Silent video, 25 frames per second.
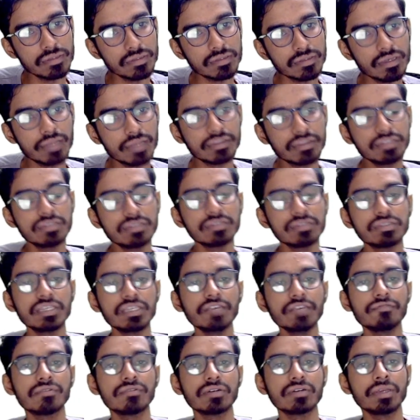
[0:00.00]
And this is
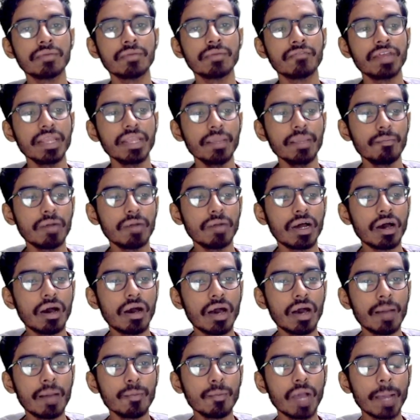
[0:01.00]
the very
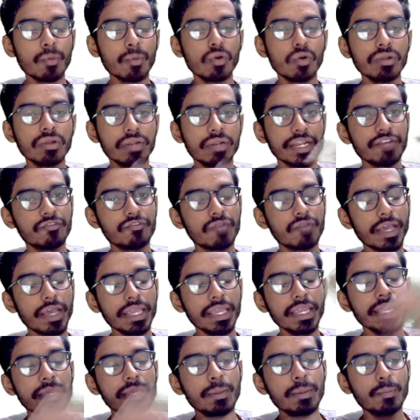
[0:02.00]
important. I'm going to write
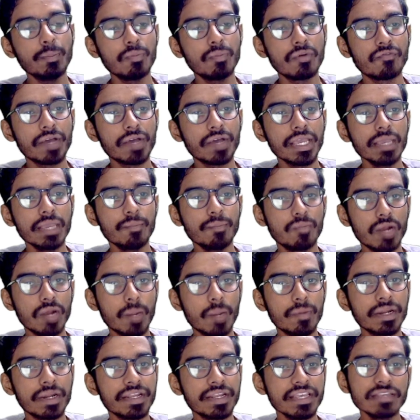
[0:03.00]
five
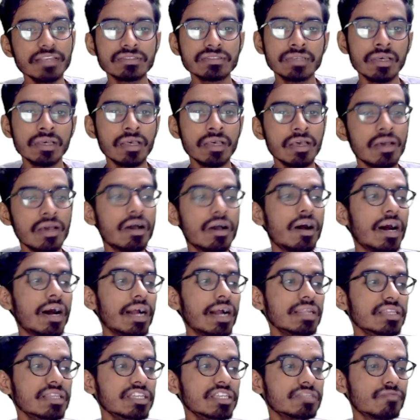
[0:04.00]
properties. All
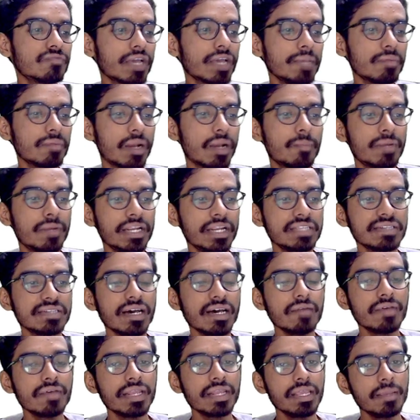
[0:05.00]
these five properties are
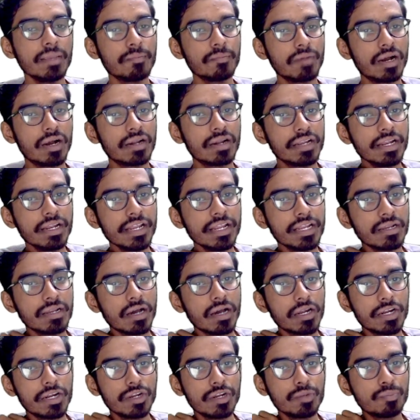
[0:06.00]
very important in
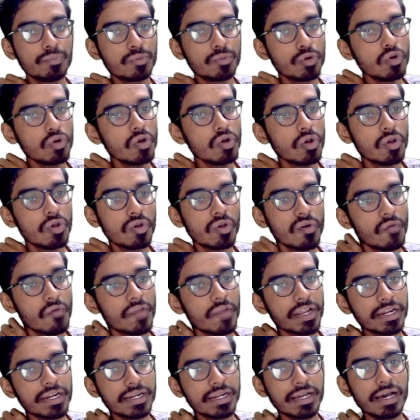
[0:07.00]
order to prove
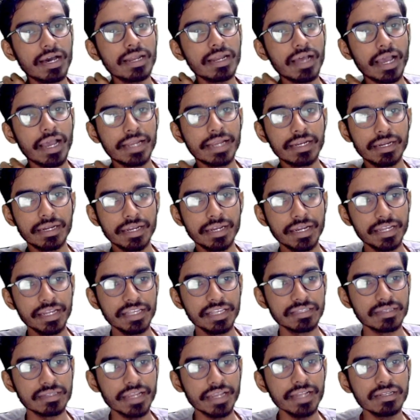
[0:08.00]
vector
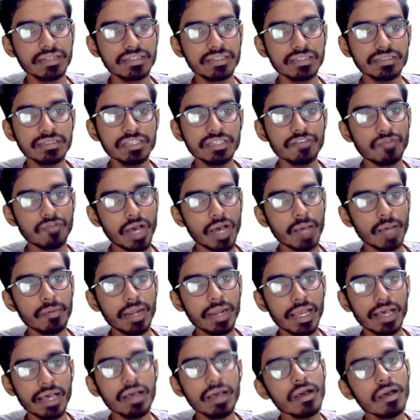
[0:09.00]
identities, right? This is the
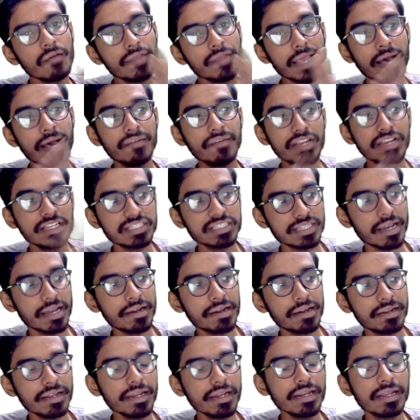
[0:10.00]
formula we haven't
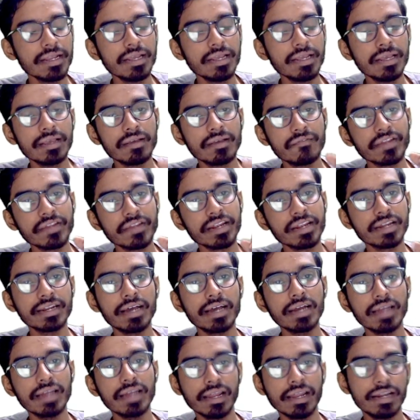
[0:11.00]
started vector
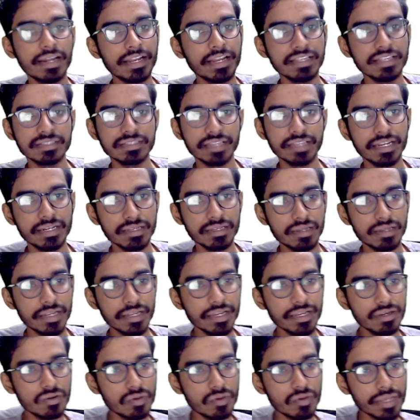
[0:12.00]
identities yet,
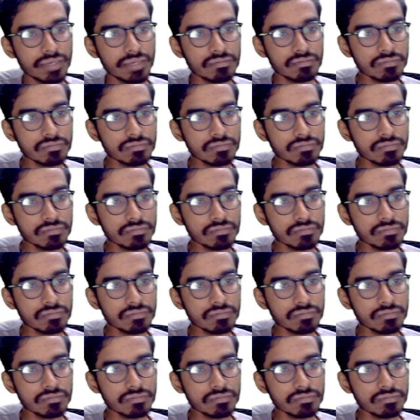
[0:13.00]
right? Okay.